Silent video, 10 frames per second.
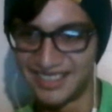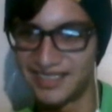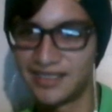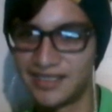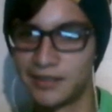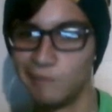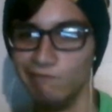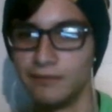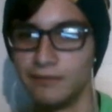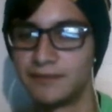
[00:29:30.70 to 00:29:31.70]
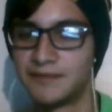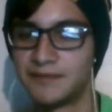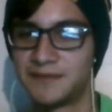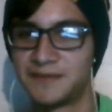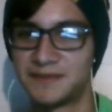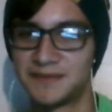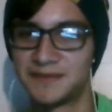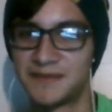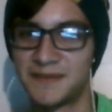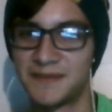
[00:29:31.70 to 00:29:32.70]

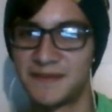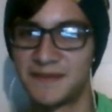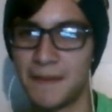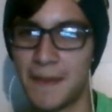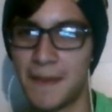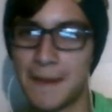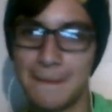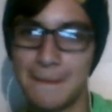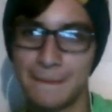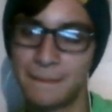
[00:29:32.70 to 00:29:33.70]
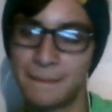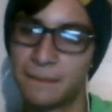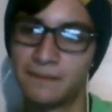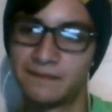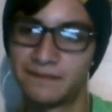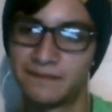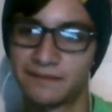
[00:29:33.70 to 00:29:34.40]
(silent)